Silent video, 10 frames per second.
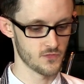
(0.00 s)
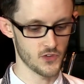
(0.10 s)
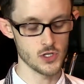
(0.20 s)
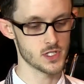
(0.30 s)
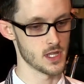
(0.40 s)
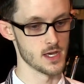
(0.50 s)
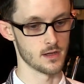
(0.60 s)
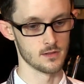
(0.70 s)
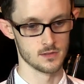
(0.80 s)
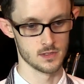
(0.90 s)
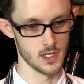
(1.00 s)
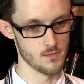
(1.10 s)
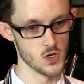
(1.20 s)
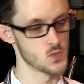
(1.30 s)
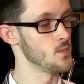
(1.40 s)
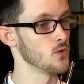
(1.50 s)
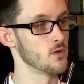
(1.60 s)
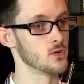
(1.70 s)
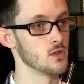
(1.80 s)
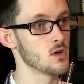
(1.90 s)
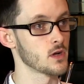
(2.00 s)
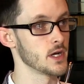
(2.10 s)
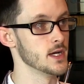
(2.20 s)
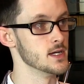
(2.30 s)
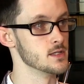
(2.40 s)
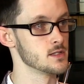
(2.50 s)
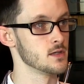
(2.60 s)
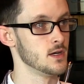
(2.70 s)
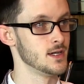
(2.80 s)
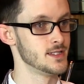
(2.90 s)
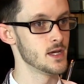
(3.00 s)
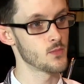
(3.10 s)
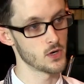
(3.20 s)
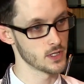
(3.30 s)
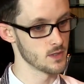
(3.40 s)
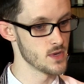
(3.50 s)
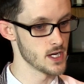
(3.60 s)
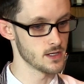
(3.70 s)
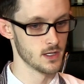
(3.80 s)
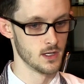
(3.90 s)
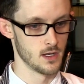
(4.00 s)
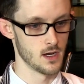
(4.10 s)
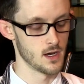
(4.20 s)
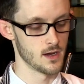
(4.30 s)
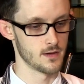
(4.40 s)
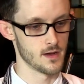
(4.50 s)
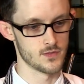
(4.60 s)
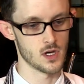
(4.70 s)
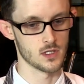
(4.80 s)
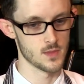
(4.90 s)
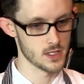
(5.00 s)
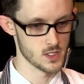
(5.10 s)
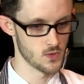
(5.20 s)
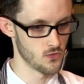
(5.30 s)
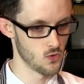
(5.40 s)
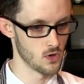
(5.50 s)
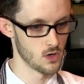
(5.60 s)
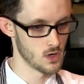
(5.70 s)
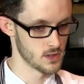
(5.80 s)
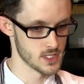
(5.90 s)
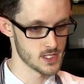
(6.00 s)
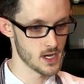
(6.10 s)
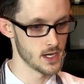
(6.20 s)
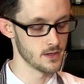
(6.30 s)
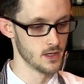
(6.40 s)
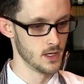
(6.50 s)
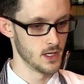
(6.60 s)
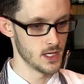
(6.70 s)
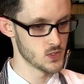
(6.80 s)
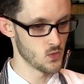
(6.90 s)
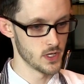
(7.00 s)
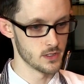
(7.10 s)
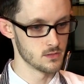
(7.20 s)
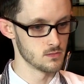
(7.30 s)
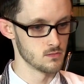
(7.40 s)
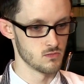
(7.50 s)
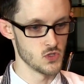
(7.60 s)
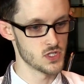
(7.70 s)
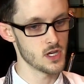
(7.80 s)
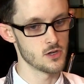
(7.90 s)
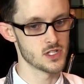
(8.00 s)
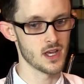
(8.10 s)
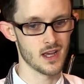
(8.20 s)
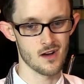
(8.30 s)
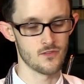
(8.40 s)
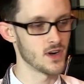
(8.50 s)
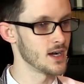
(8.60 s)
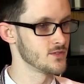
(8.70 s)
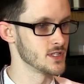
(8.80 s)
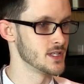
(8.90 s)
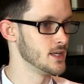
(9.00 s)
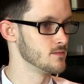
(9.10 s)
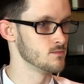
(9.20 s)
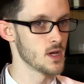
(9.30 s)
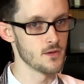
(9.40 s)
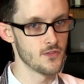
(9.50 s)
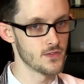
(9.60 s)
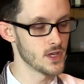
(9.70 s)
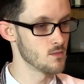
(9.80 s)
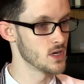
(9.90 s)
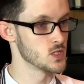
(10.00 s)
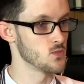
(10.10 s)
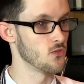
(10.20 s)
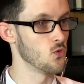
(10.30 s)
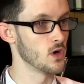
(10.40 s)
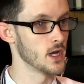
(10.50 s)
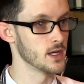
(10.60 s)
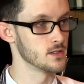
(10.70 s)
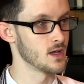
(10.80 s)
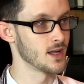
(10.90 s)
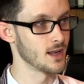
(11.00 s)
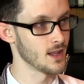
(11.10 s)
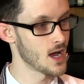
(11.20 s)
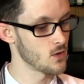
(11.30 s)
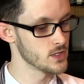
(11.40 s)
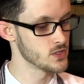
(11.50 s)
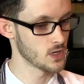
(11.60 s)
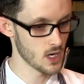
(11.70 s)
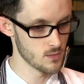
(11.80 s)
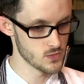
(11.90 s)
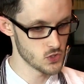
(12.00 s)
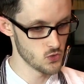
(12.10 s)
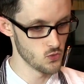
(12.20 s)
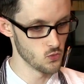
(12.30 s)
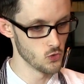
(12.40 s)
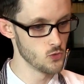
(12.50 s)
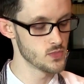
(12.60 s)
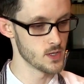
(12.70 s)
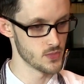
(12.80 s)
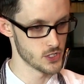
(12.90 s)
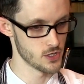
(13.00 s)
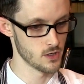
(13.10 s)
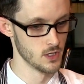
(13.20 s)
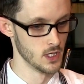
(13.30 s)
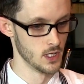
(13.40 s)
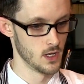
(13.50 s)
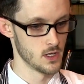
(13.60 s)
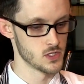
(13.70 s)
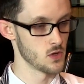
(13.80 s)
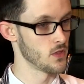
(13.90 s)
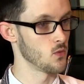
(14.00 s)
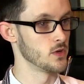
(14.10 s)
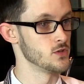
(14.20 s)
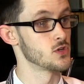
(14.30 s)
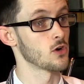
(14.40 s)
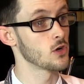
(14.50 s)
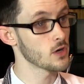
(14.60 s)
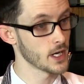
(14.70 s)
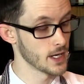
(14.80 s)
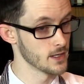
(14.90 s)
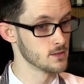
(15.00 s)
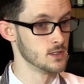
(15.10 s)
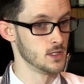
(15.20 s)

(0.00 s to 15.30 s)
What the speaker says: First thing that most people overlook is tempering the meat. I've talked about this before on the site. It's when you set your steak out 5 to 10, maybe 15 minutes beforehand and allow it to come to room temperature so that when you start cooking it,